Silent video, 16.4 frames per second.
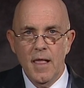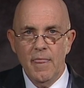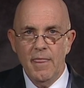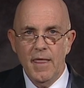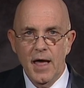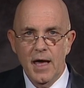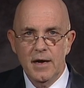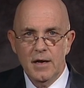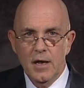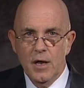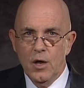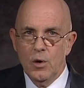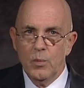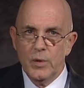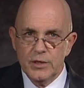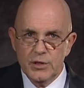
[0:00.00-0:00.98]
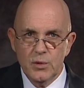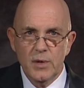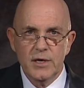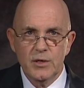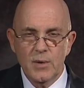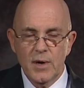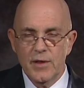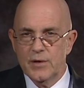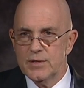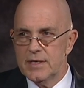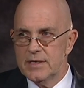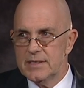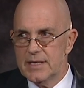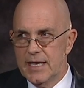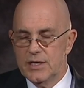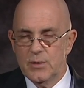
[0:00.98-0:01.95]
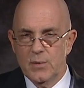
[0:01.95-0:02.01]
that we do unto others as
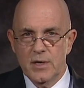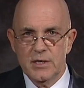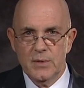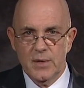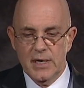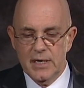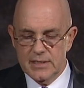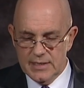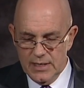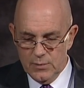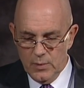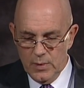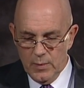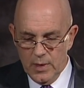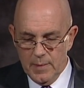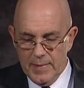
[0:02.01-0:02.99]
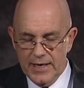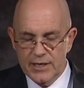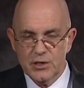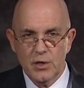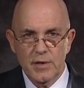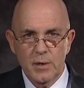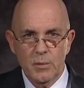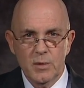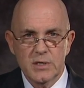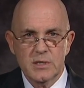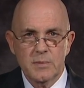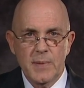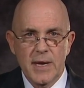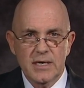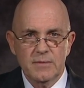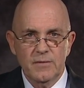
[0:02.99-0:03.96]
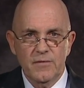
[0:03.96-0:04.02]
they do unto us, and we want to make sure that we're
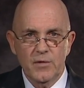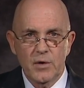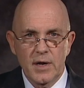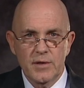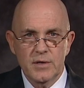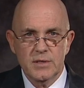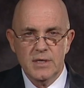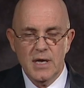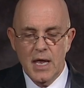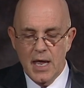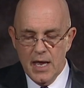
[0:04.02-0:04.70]
respectful for others